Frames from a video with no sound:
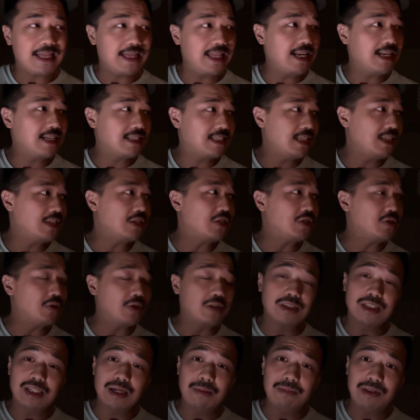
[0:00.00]
thinks he's
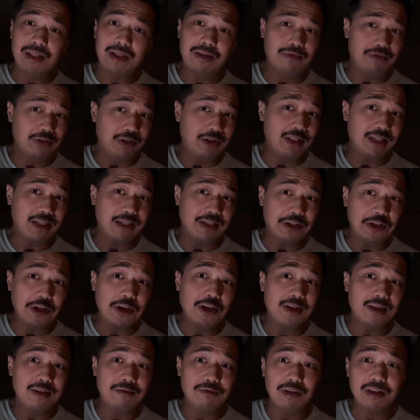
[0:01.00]
doing something really
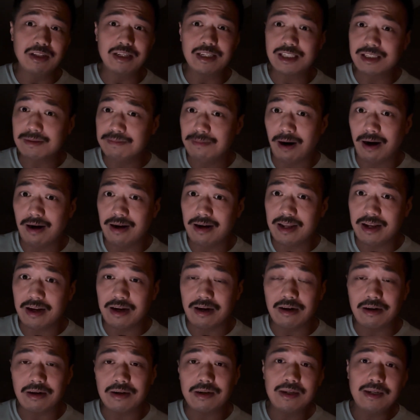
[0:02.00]
good, really smart
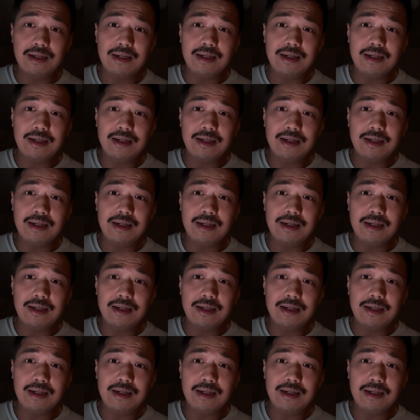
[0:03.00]
here.